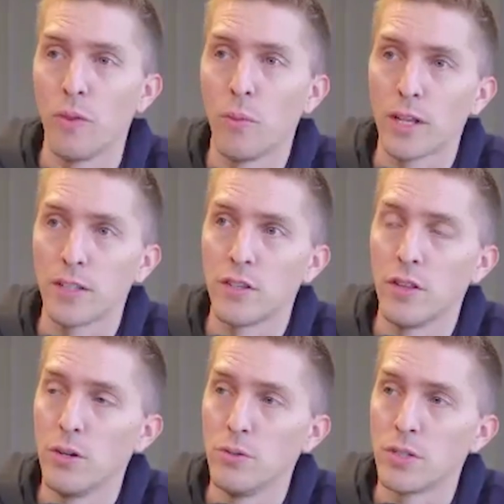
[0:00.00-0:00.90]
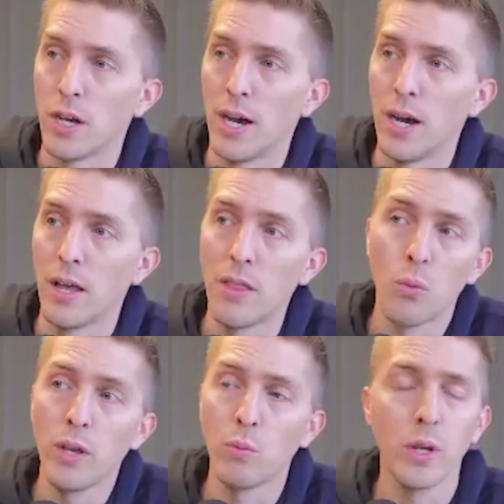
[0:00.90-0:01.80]
when it gets to those. And then
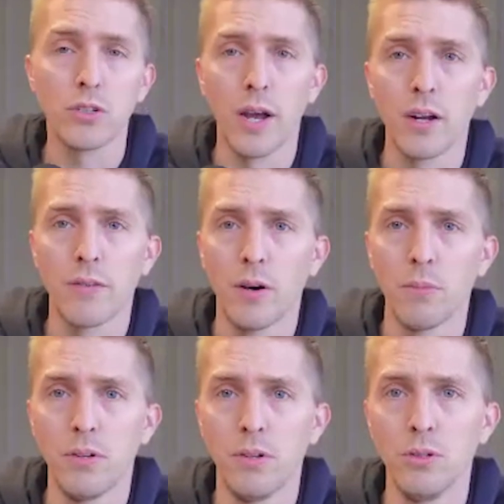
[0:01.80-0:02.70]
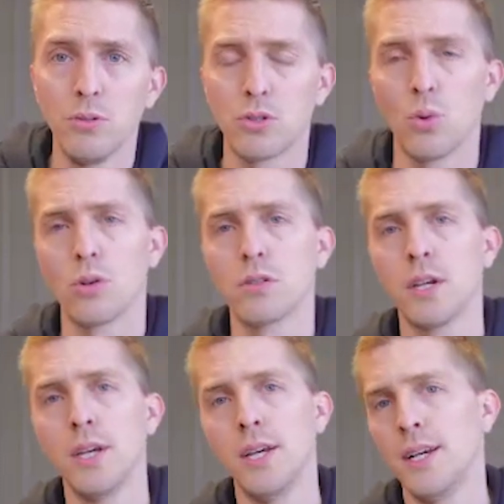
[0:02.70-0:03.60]
we try to develop new stores.
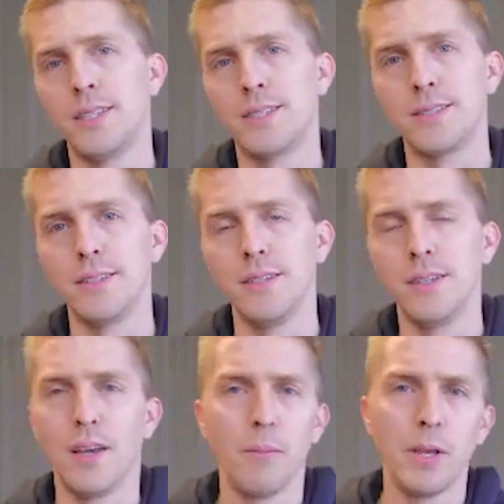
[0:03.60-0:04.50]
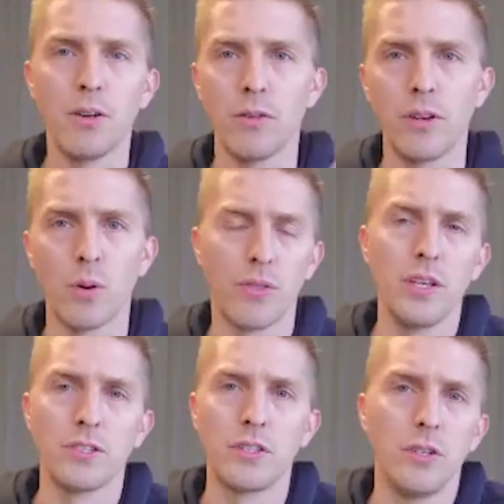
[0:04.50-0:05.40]
You're in the
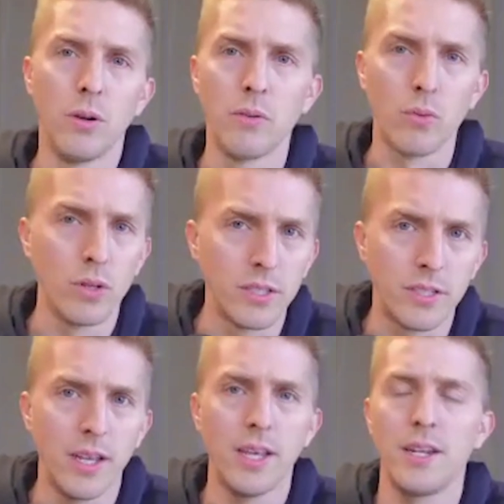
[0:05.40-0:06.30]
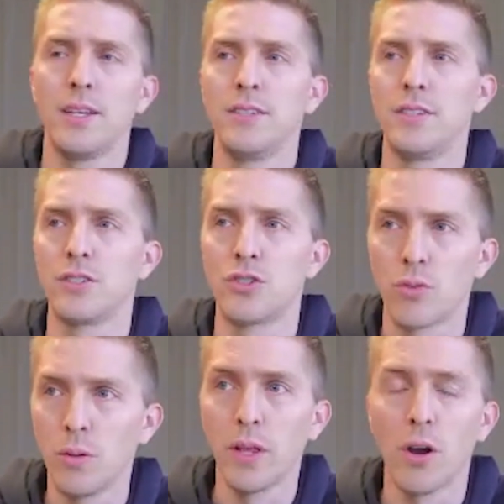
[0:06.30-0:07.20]
Northeast too. I mean, real estate is
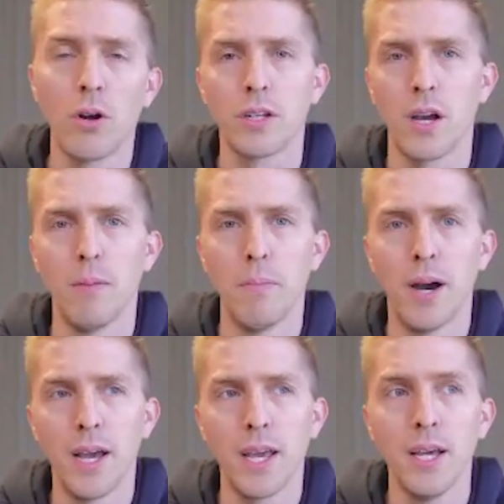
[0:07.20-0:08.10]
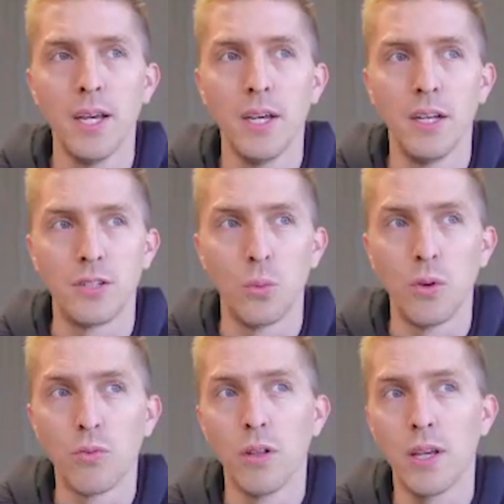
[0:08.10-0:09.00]
extremely hard to come by. And so
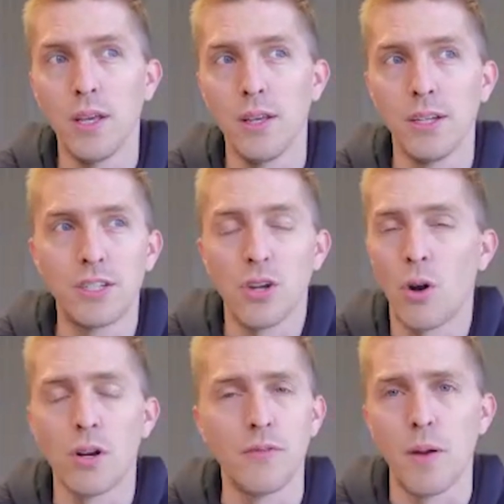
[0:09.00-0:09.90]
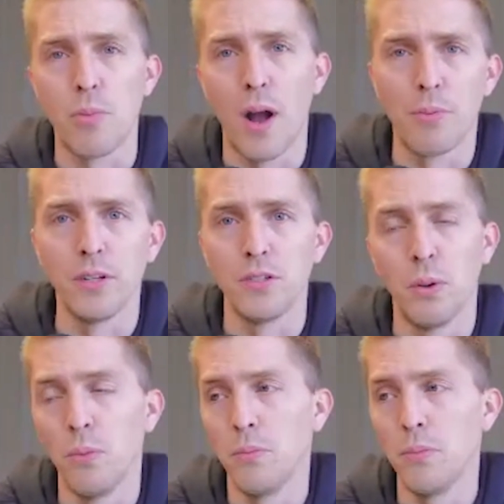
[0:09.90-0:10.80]
it's just hard to find properties,
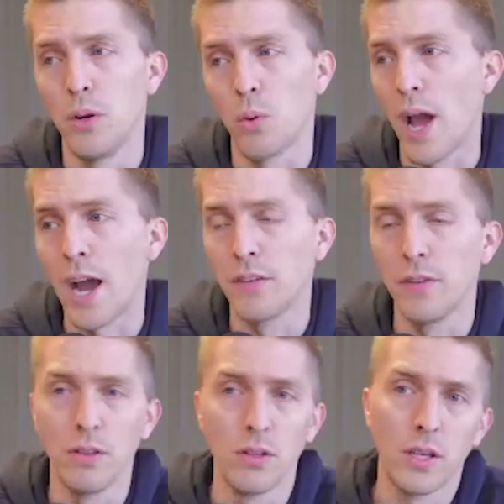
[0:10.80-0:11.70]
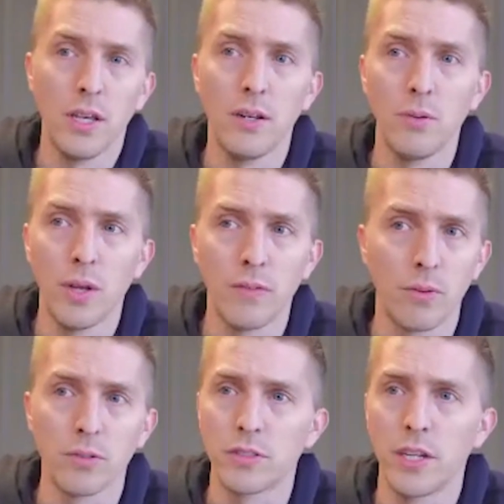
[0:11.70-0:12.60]
but we're actively looking. We have
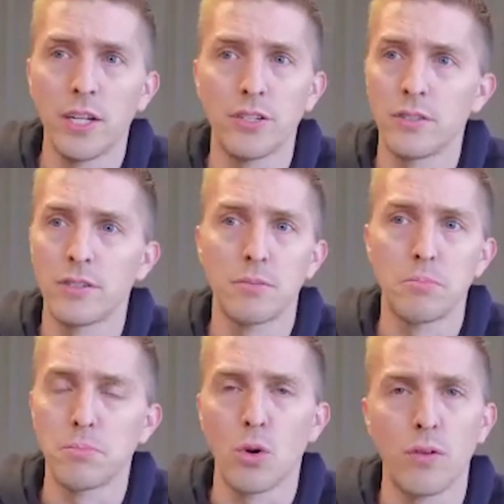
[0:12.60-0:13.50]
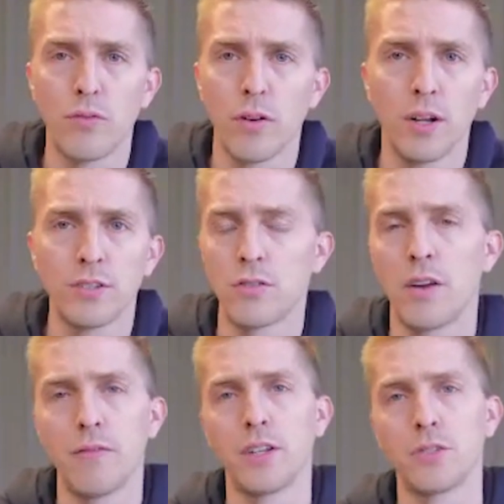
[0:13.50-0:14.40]
real estate agents working for us,
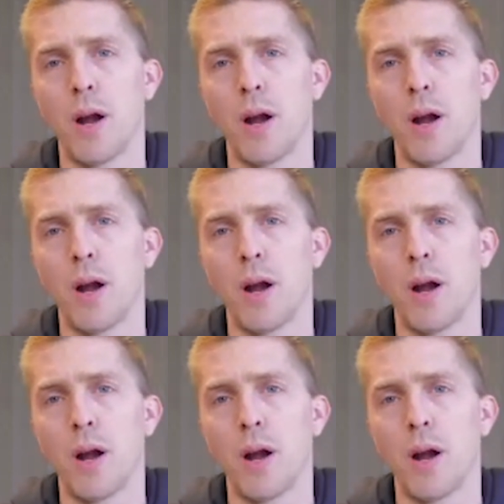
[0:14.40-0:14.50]
trying to find us